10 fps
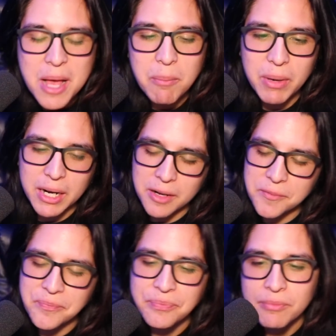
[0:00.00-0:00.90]
But
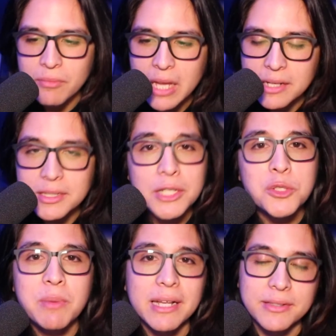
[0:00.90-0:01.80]
um,
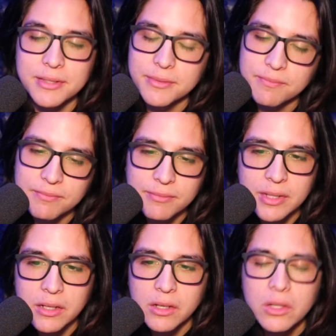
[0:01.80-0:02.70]
teacher's pets,
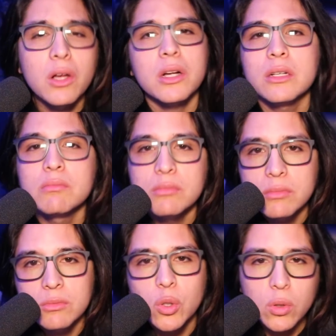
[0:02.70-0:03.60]
look,
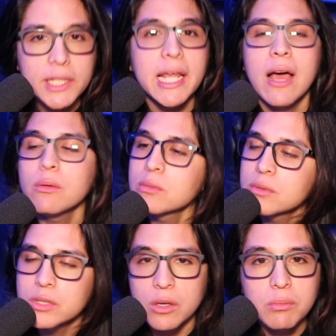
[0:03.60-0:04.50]
cool it down.
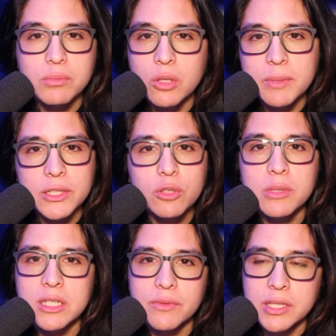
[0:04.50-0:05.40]
Don't don't be too
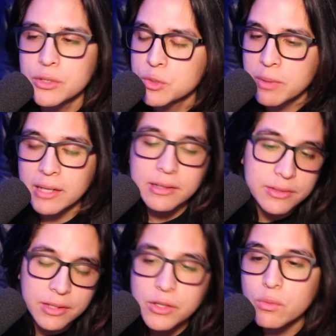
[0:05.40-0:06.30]
much of a teacher's pet
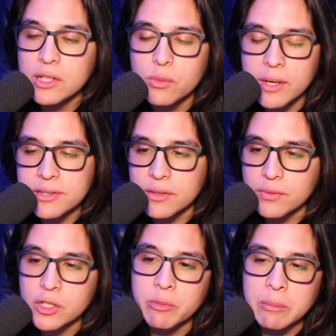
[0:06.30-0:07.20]
because then you run the risk of
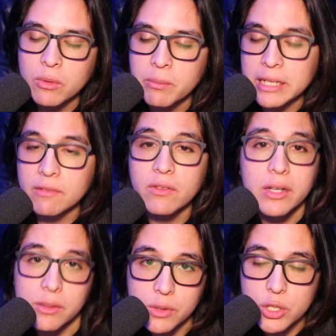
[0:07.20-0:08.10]
other people making fun
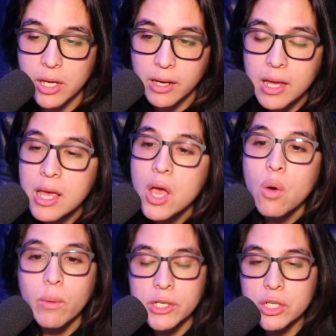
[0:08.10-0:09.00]
of you and shit,
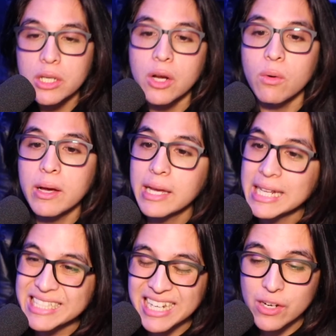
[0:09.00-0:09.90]
which, you know,
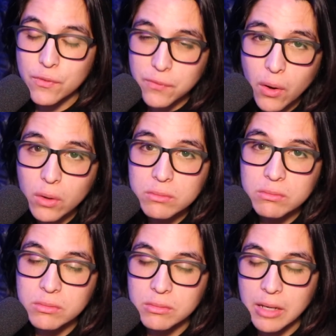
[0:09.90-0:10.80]
it's not your fault.
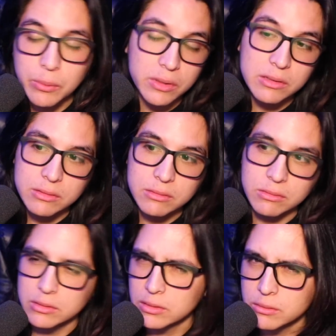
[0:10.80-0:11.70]
Well,
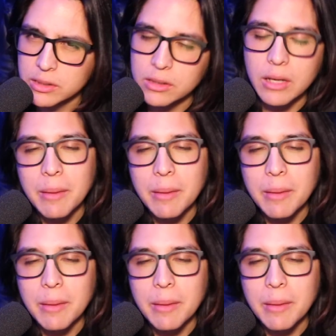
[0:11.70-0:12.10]
I don't know, is it?